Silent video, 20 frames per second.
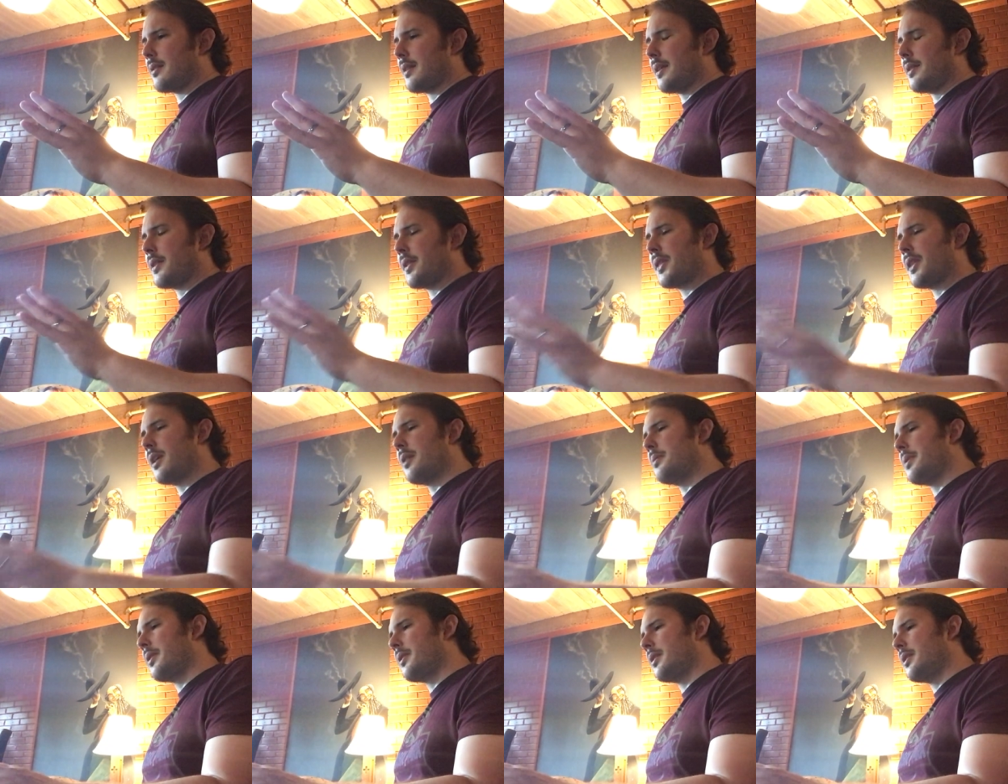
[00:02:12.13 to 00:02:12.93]
And the
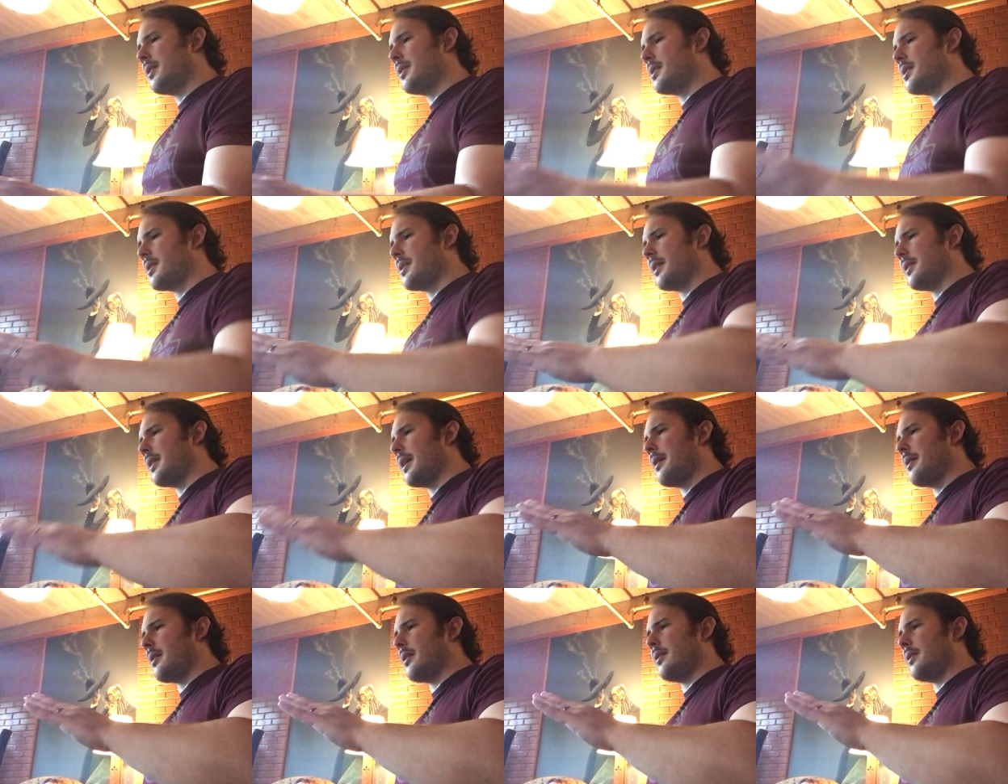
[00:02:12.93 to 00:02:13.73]
thing about it is, is that
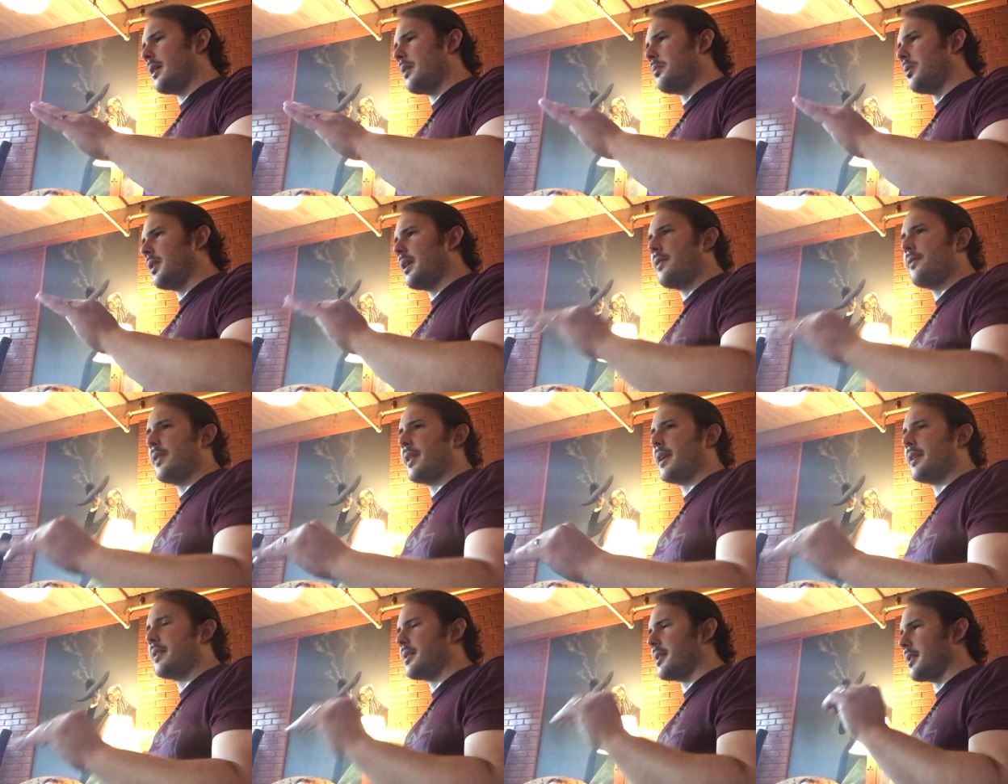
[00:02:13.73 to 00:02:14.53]
they, they believe
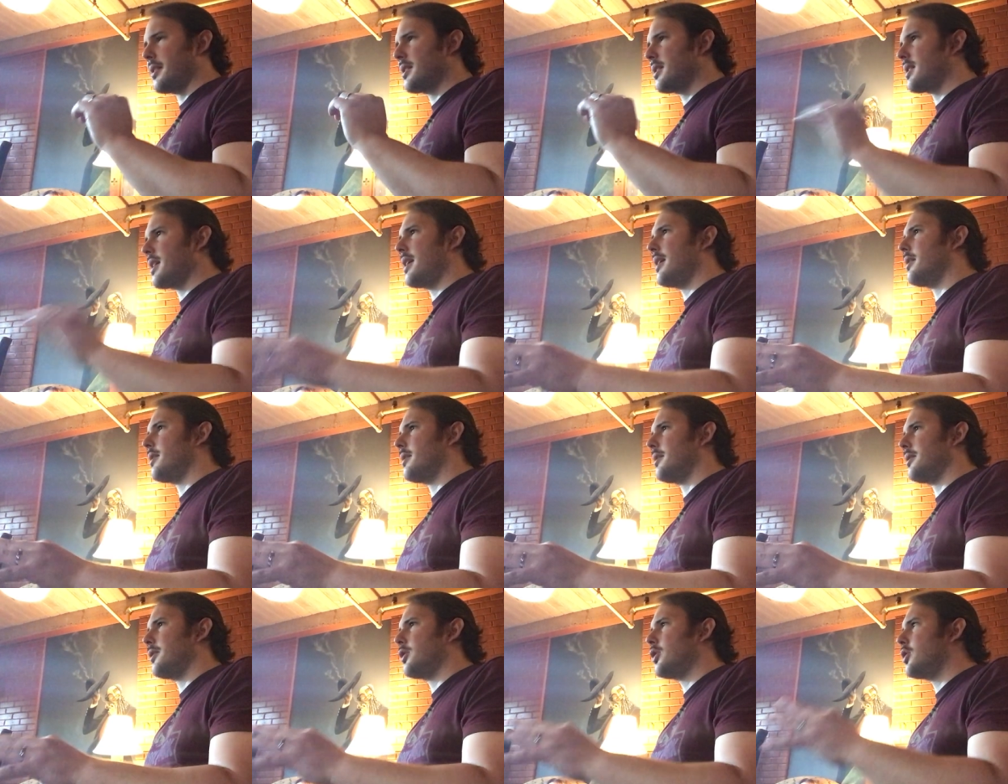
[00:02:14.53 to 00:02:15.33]
that it's a
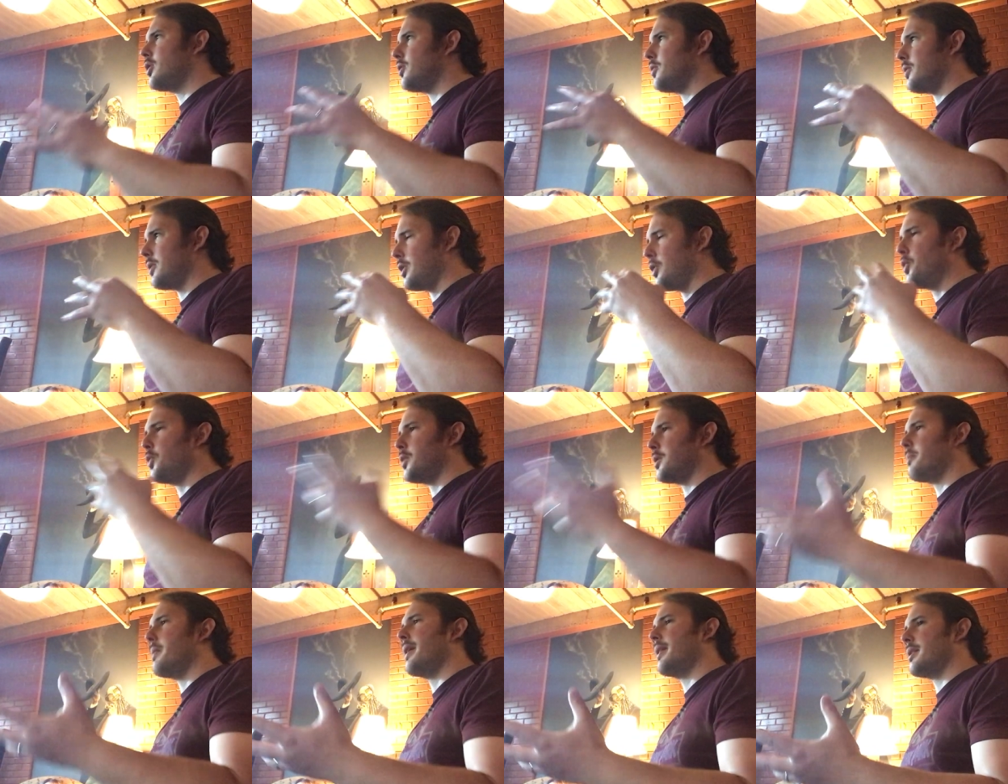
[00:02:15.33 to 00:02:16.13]
sin to
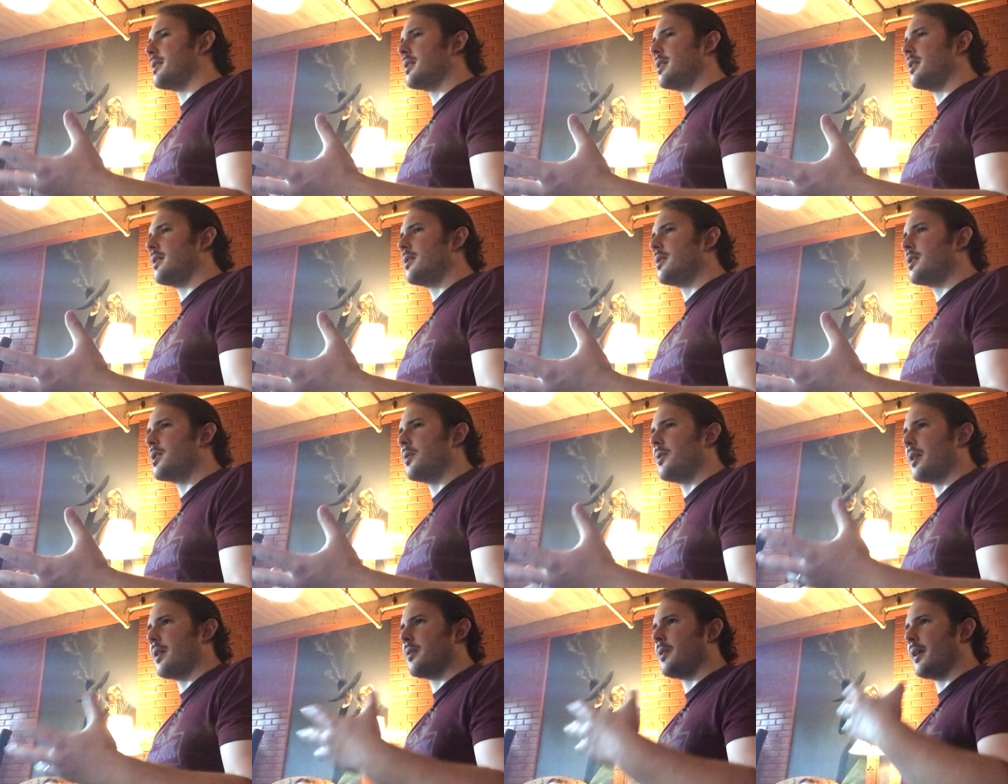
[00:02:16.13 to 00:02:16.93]
use medicine,
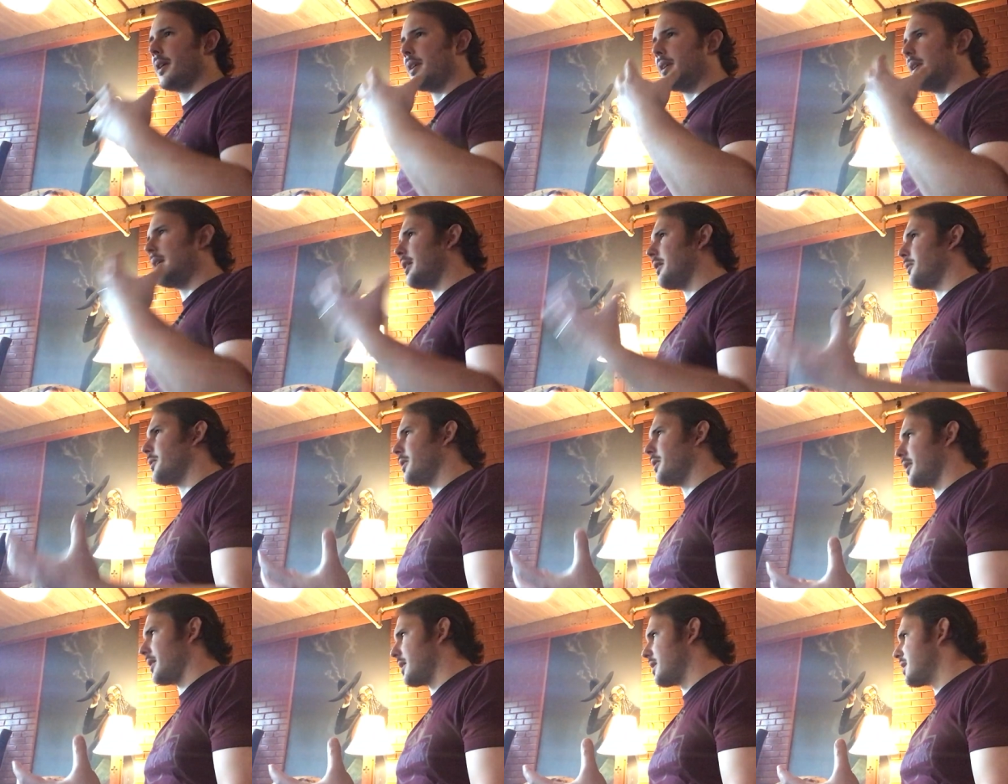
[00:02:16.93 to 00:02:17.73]
so they're like getting really